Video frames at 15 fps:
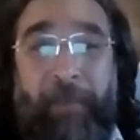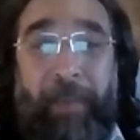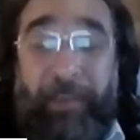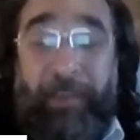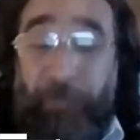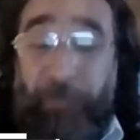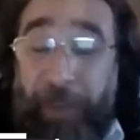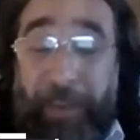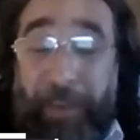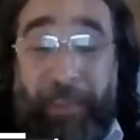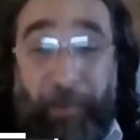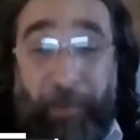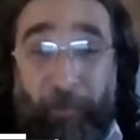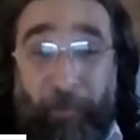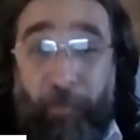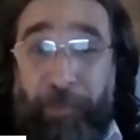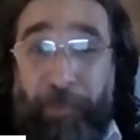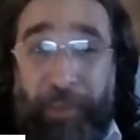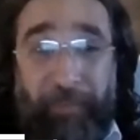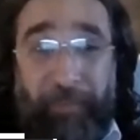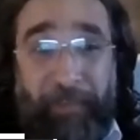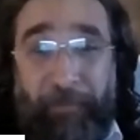as well the Group
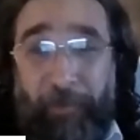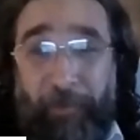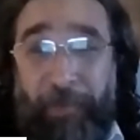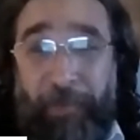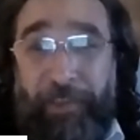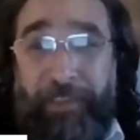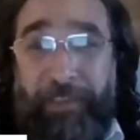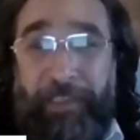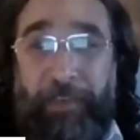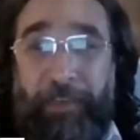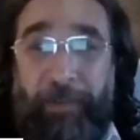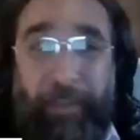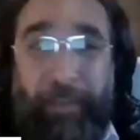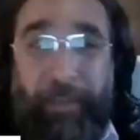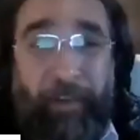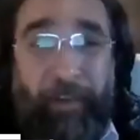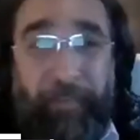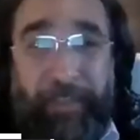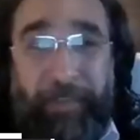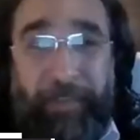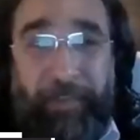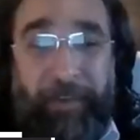Chief Information Security
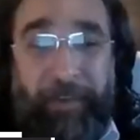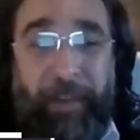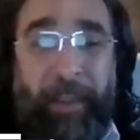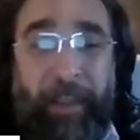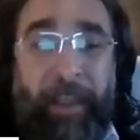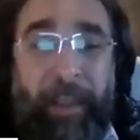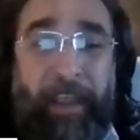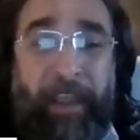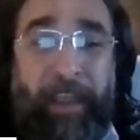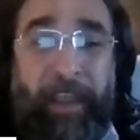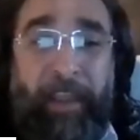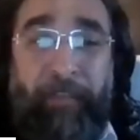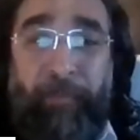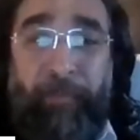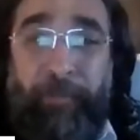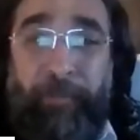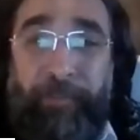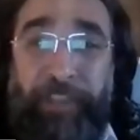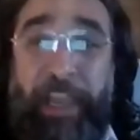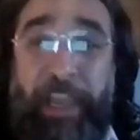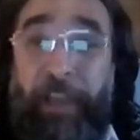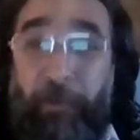Officer for
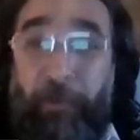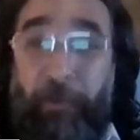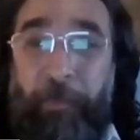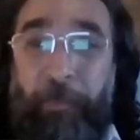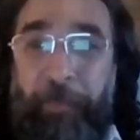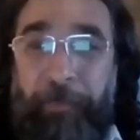GEA Group.